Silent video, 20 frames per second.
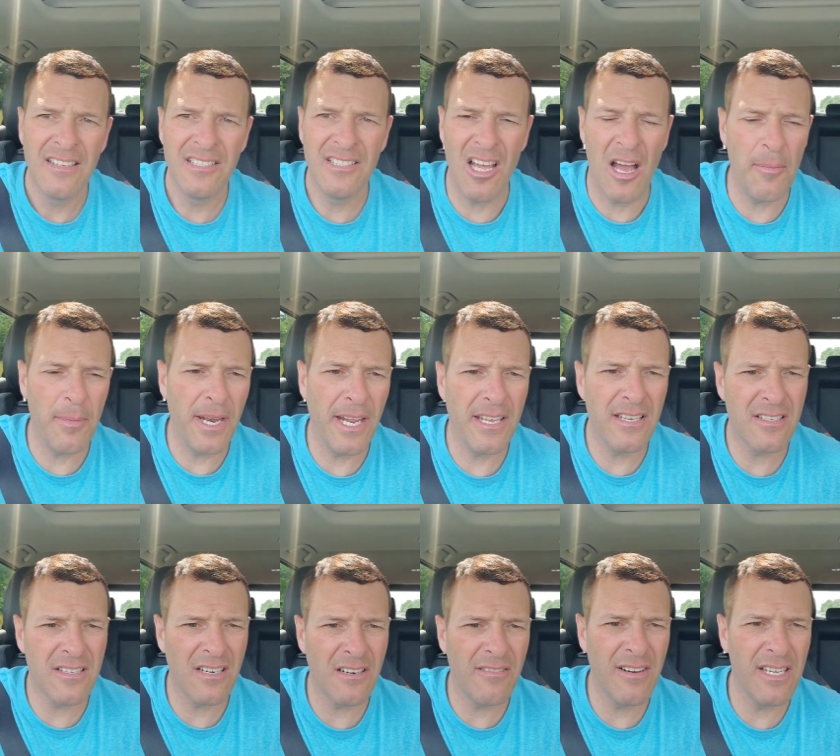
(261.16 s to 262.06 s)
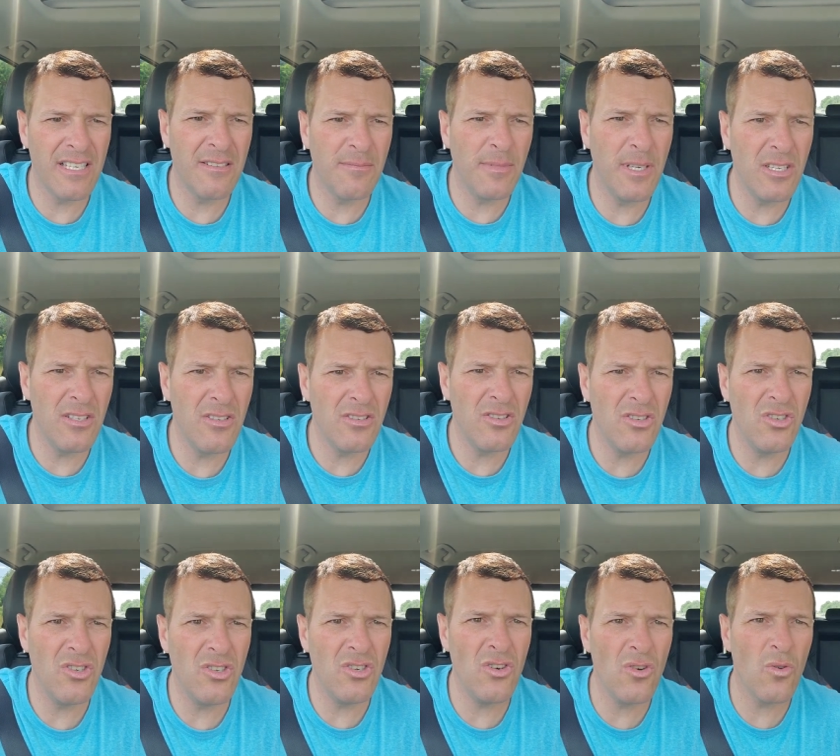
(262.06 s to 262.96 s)
Dominic is going to race him in
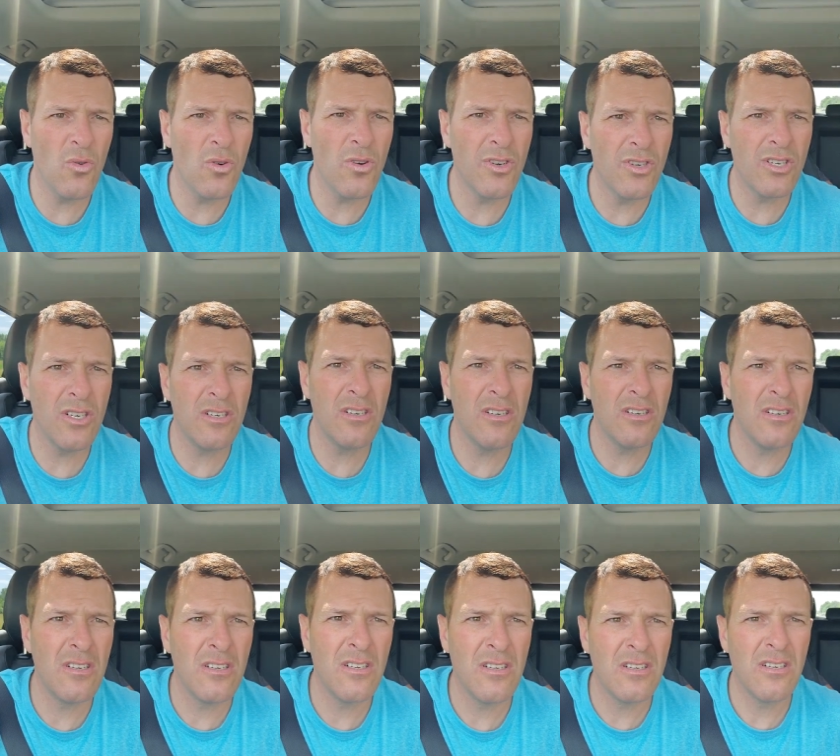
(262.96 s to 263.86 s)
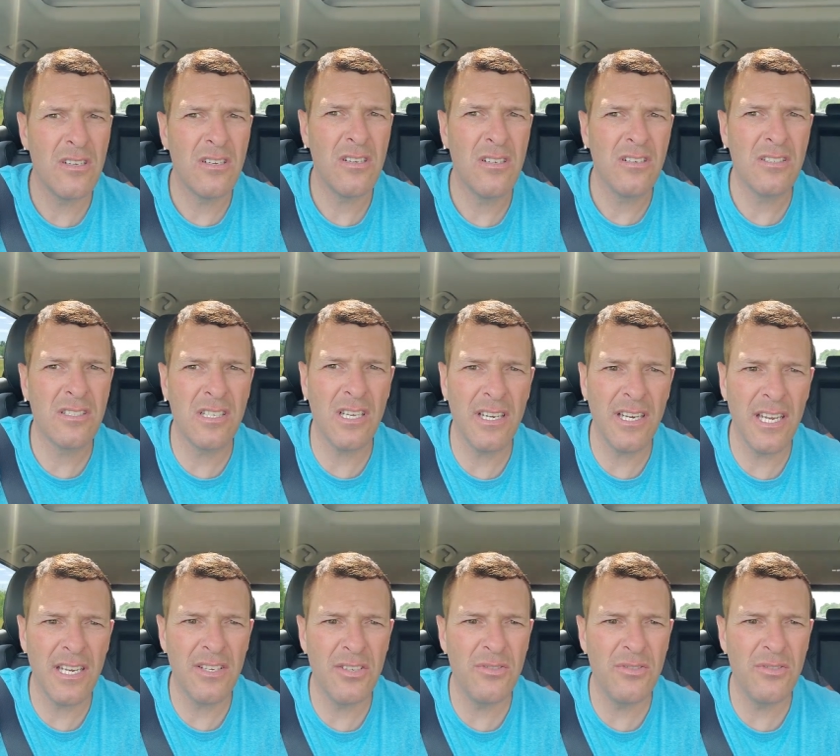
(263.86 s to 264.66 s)
Georgian Sunday,